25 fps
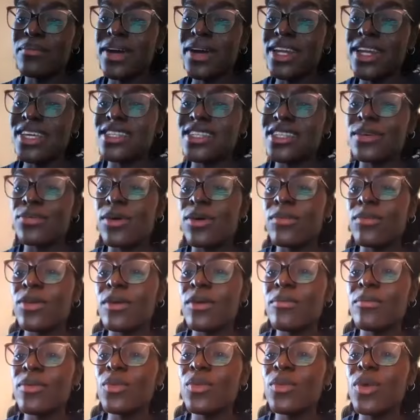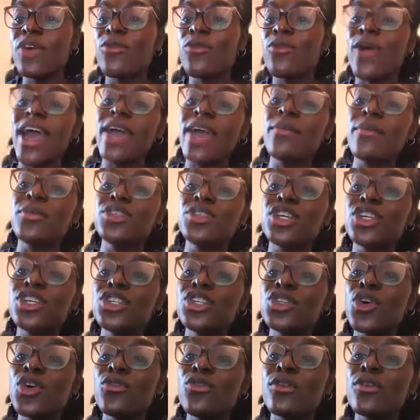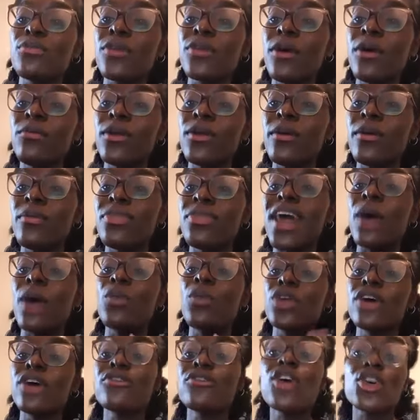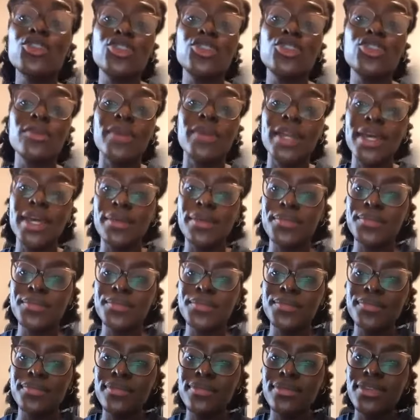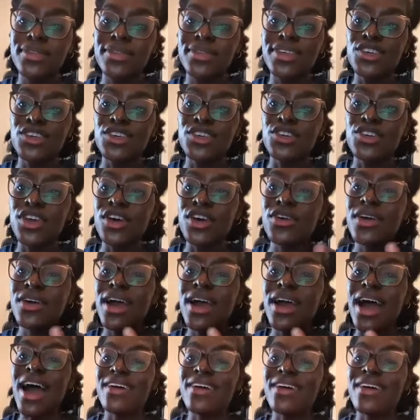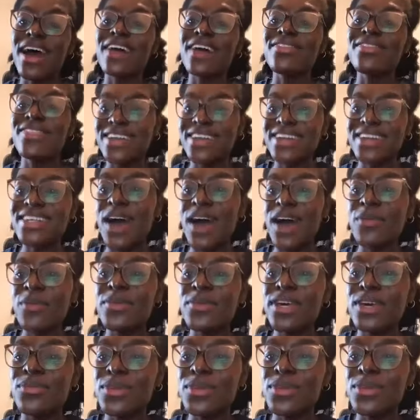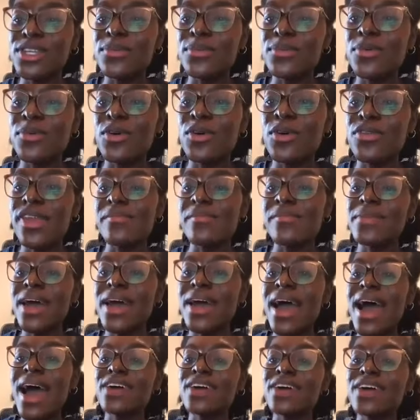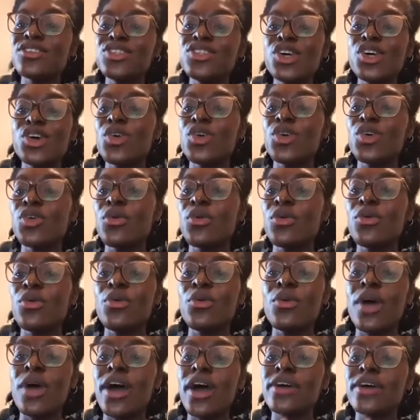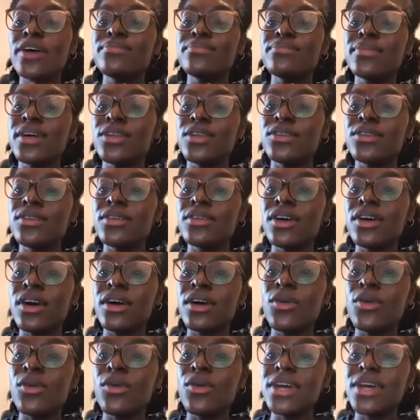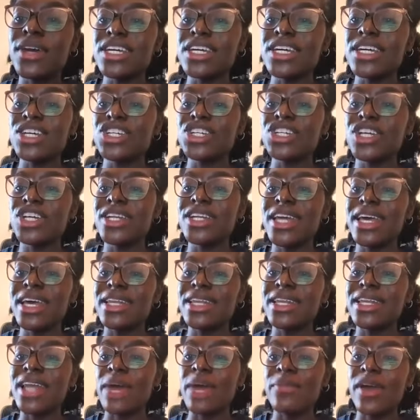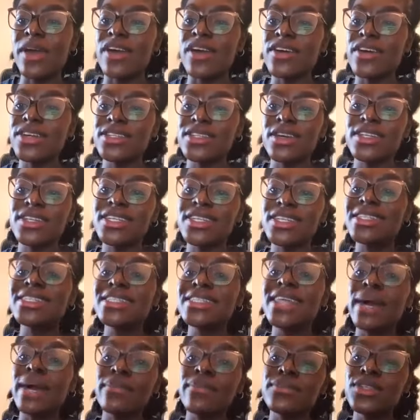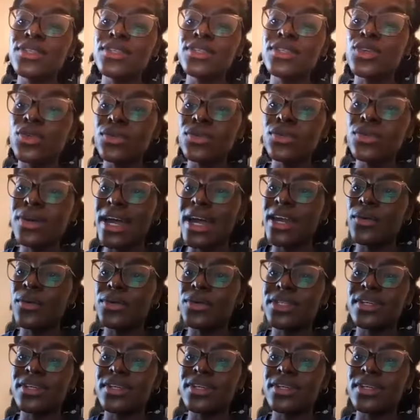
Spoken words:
is the problem, but what if we're able to solve a problem that would have cost you money? You know, and that's how we support them. And so an organization in Liberia started a STEM school, and it was